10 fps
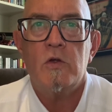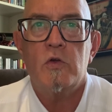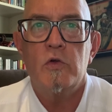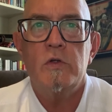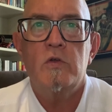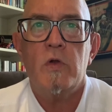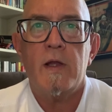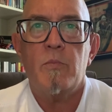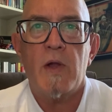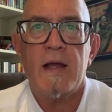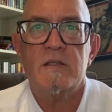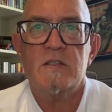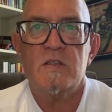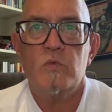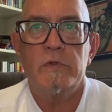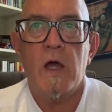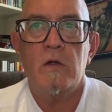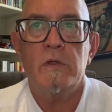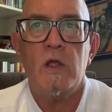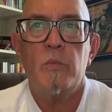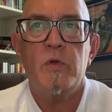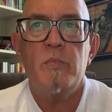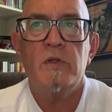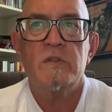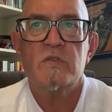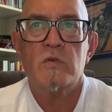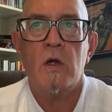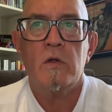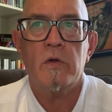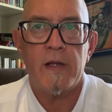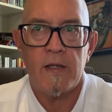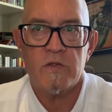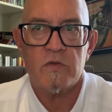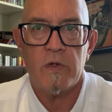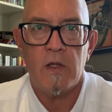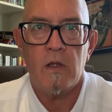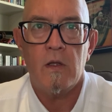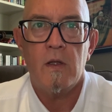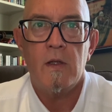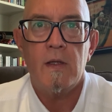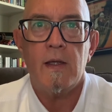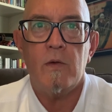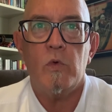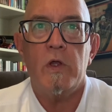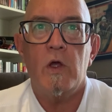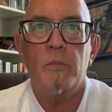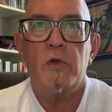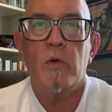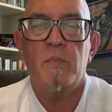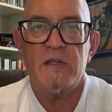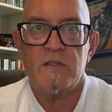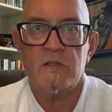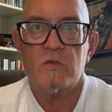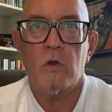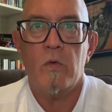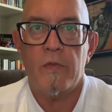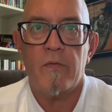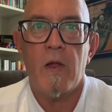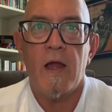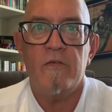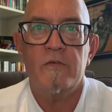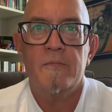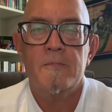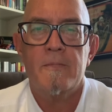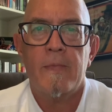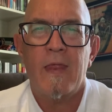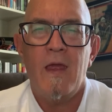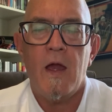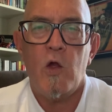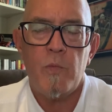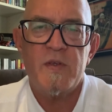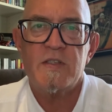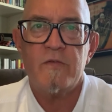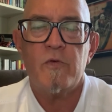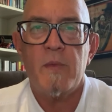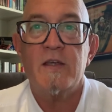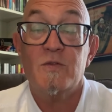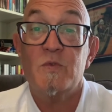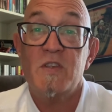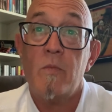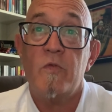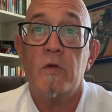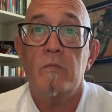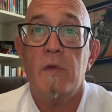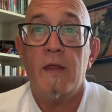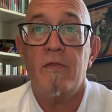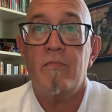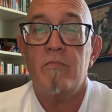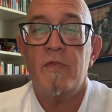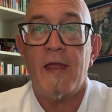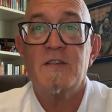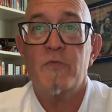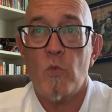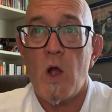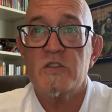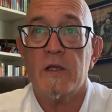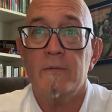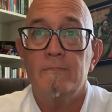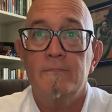Good credit practices will not only help you build a strong credit history, it will help your business grow and thrive. I hope this information was helpful, and thanks for watching.